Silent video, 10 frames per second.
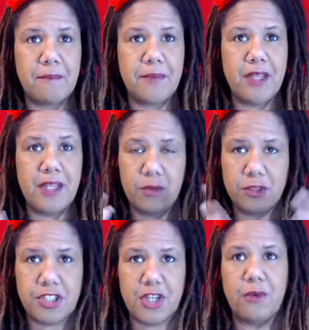and it
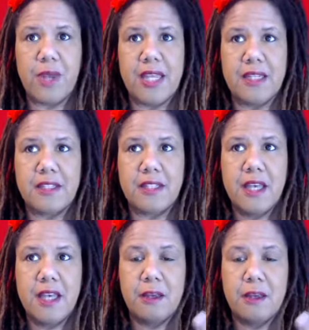will generate
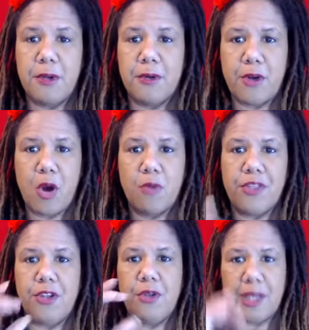computer code
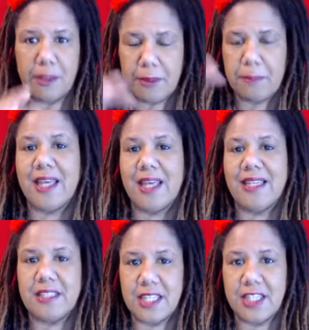that you can be
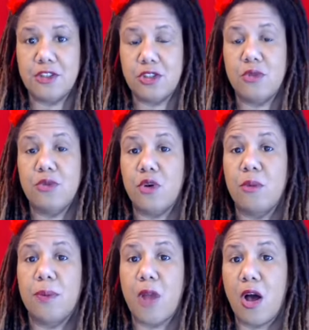placed into your
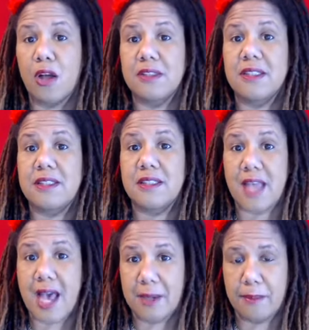blog's
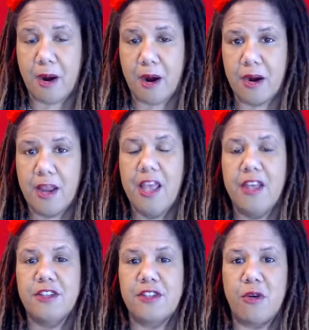sidebar.
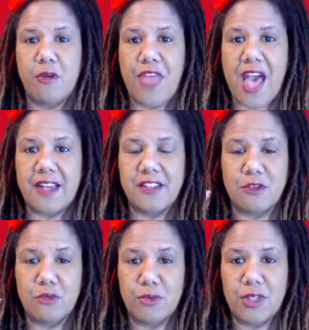So that is
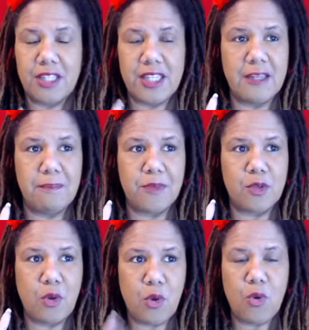a really
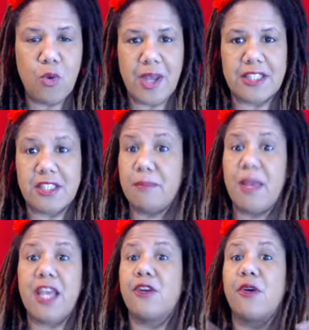cool way to
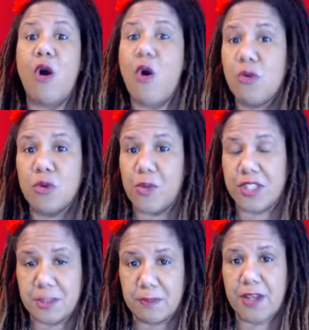make your own
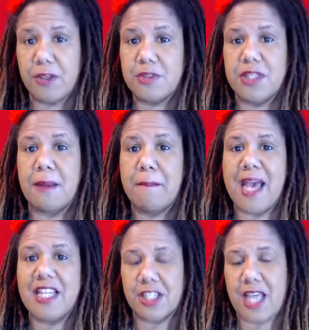widget by using
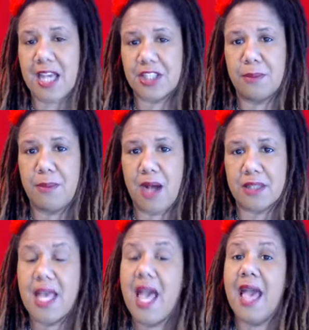Magic Action
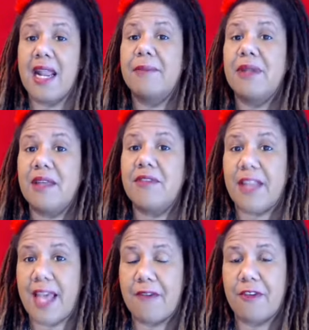Box. And I believe that
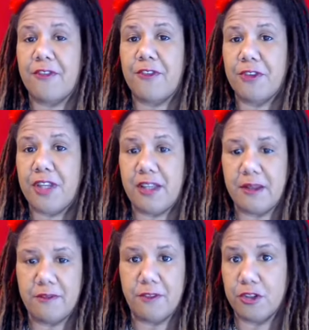they have a
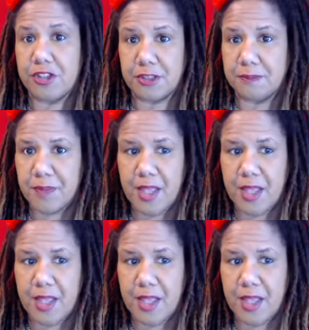free version,